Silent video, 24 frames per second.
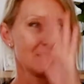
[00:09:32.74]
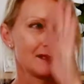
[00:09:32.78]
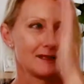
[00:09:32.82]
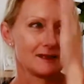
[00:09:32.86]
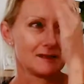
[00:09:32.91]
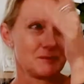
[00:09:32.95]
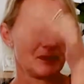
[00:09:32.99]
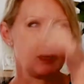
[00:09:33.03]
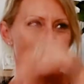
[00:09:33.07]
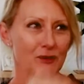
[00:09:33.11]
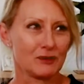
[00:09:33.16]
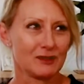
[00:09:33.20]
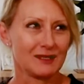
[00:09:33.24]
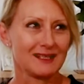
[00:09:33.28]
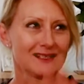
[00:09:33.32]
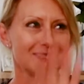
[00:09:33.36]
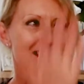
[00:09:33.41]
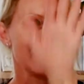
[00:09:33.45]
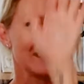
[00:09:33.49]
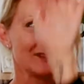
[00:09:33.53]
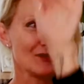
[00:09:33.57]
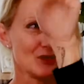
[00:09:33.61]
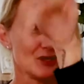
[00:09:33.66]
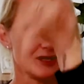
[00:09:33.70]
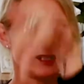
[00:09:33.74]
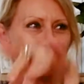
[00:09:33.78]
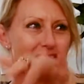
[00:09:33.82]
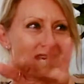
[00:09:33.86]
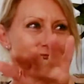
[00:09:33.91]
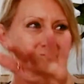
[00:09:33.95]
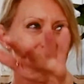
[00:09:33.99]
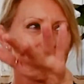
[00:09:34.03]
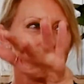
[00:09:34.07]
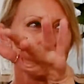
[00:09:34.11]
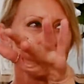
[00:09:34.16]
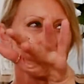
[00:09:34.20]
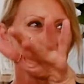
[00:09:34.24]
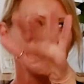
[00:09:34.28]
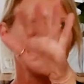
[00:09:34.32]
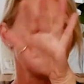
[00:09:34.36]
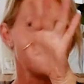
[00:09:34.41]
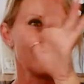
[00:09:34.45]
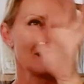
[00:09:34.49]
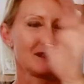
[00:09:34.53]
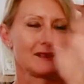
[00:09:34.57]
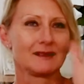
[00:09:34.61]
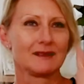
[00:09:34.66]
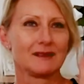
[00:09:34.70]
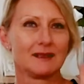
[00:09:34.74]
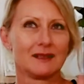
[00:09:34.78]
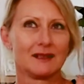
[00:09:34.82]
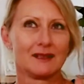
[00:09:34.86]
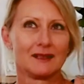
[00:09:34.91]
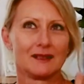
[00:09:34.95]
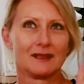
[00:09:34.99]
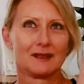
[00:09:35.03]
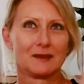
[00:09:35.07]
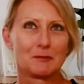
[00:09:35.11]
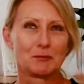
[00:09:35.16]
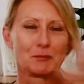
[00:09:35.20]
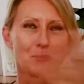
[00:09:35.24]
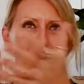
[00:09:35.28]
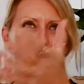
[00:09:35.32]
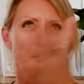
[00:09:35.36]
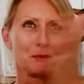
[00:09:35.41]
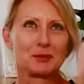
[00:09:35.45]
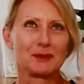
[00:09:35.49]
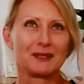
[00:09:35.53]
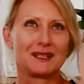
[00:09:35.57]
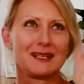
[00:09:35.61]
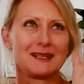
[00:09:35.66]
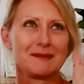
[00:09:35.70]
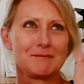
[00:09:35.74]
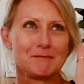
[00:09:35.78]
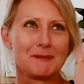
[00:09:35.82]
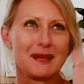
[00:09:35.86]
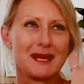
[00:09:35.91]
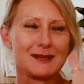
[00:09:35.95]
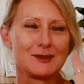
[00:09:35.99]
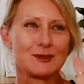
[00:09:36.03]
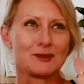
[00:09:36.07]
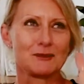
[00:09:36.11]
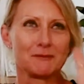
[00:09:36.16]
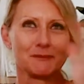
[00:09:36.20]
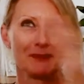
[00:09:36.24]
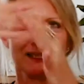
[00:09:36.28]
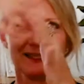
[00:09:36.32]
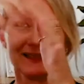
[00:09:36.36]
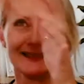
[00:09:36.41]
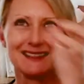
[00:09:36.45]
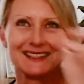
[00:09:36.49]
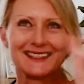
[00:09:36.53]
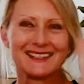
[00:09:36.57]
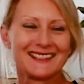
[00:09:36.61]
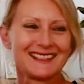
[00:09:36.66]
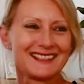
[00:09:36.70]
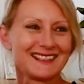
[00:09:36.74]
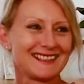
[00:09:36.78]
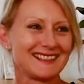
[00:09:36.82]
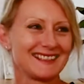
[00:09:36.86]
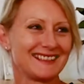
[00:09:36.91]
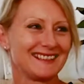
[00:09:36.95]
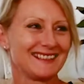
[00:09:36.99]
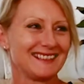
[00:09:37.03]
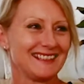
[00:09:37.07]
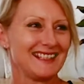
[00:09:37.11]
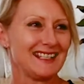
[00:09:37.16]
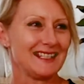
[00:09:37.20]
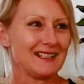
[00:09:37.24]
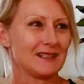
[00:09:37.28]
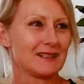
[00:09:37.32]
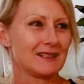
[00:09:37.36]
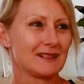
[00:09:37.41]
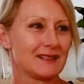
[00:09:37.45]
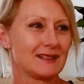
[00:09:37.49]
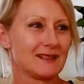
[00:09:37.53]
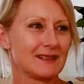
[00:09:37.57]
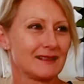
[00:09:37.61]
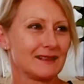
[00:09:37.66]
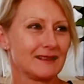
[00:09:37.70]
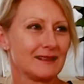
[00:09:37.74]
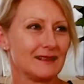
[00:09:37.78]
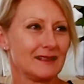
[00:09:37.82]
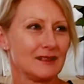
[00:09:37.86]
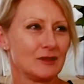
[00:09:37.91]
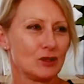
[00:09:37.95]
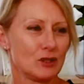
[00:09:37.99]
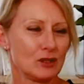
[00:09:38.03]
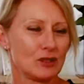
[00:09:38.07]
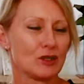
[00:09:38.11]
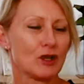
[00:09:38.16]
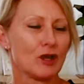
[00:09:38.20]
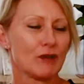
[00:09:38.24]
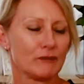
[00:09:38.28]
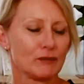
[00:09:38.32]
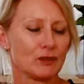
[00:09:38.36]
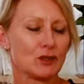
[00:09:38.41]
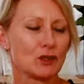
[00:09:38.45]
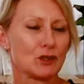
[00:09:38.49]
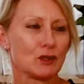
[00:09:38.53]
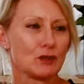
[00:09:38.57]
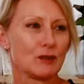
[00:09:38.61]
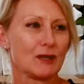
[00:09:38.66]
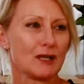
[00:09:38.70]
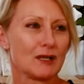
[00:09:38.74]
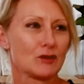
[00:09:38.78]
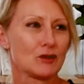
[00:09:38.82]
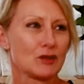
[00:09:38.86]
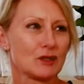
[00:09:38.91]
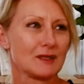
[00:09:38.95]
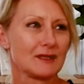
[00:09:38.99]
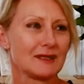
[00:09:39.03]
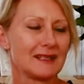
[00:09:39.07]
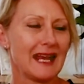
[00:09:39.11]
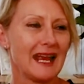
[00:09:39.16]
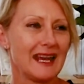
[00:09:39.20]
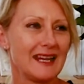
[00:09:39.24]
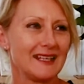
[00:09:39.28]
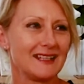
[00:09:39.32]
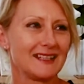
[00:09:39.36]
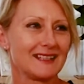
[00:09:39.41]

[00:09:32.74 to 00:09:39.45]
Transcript: because it's undulating, but the property measurements is just over 200 acres.